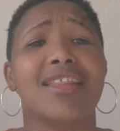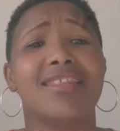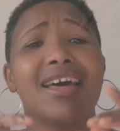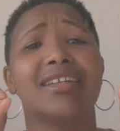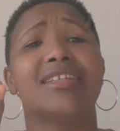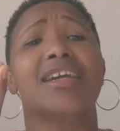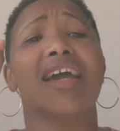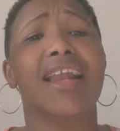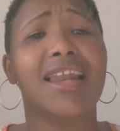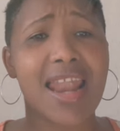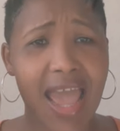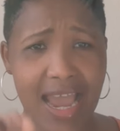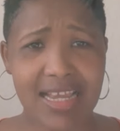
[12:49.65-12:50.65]
that
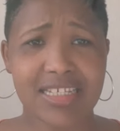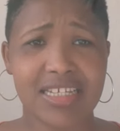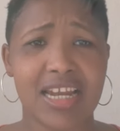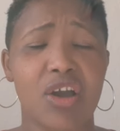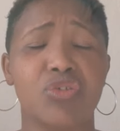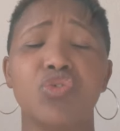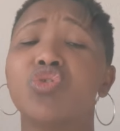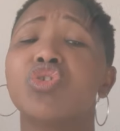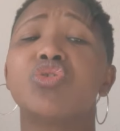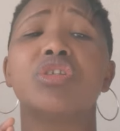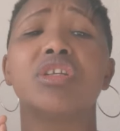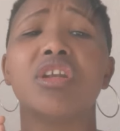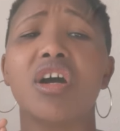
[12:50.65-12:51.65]
right now you
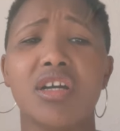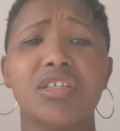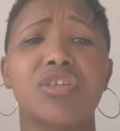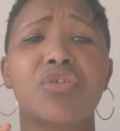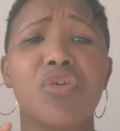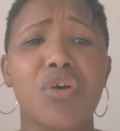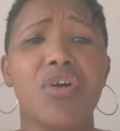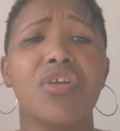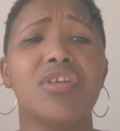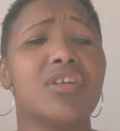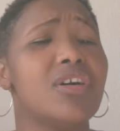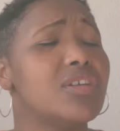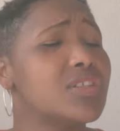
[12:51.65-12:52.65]
should not
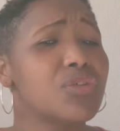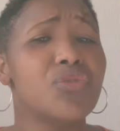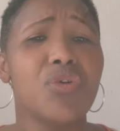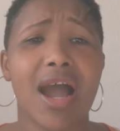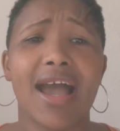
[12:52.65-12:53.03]
go